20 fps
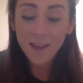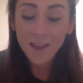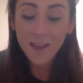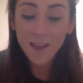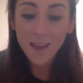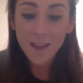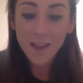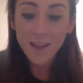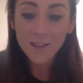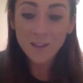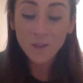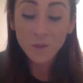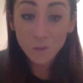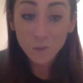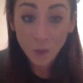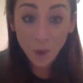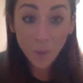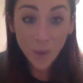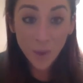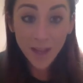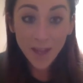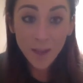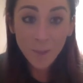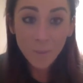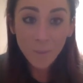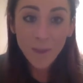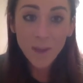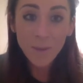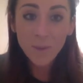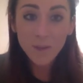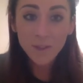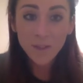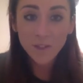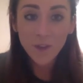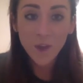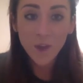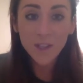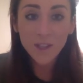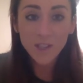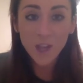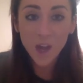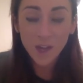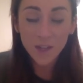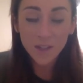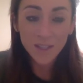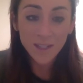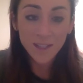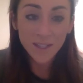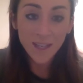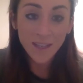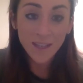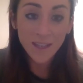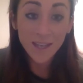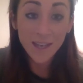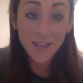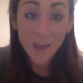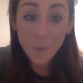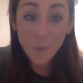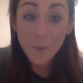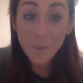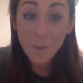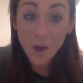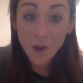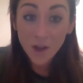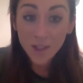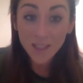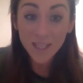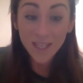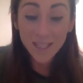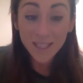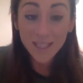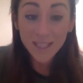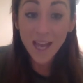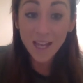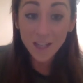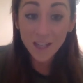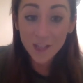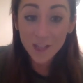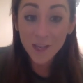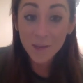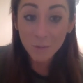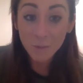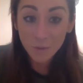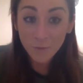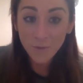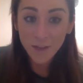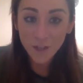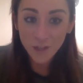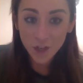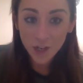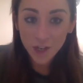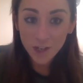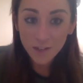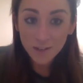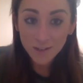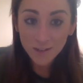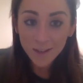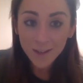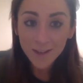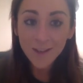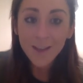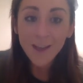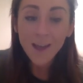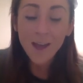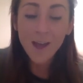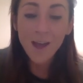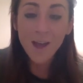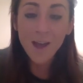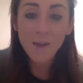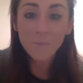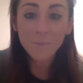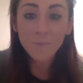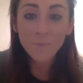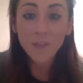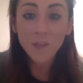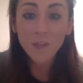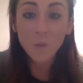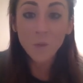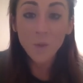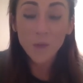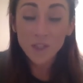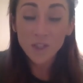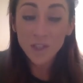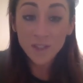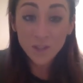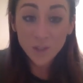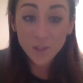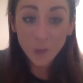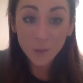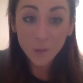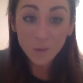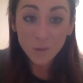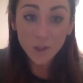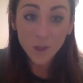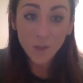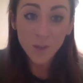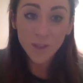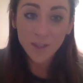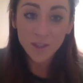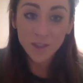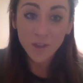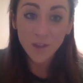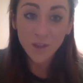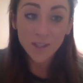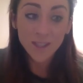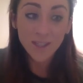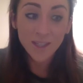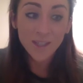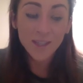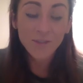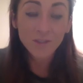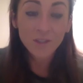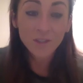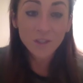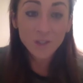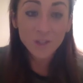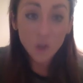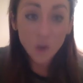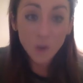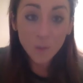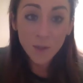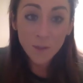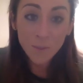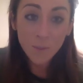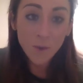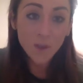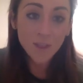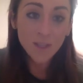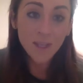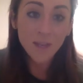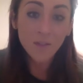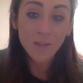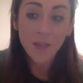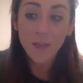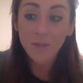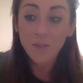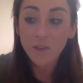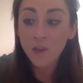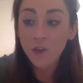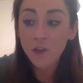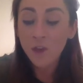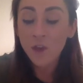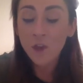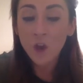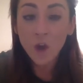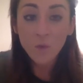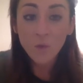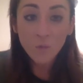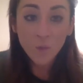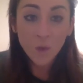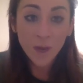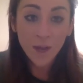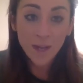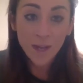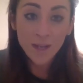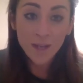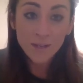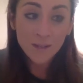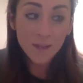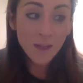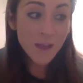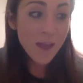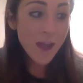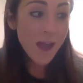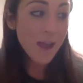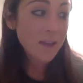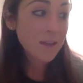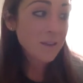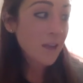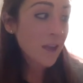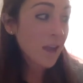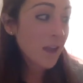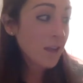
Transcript: it's growing and people are starting to understand that network marketing is actually a profession, which is so exciting. And there are so many books out there that you can go and read and